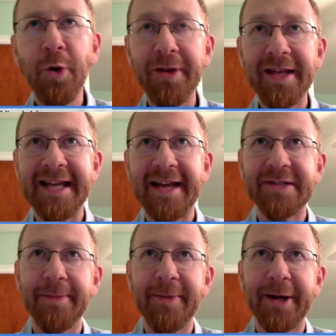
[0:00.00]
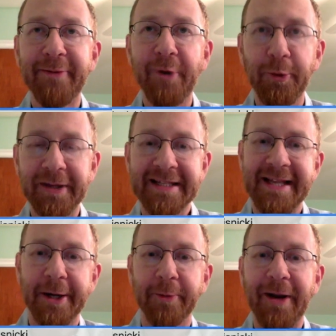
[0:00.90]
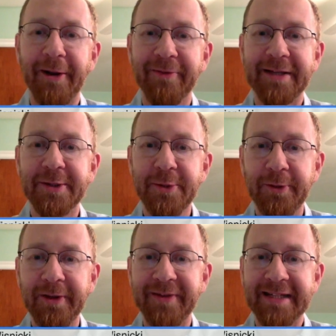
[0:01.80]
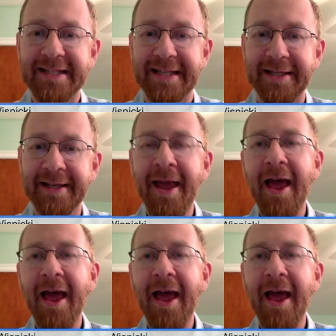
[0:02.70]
or that have some kind of holdings that are relevant to Livingstone,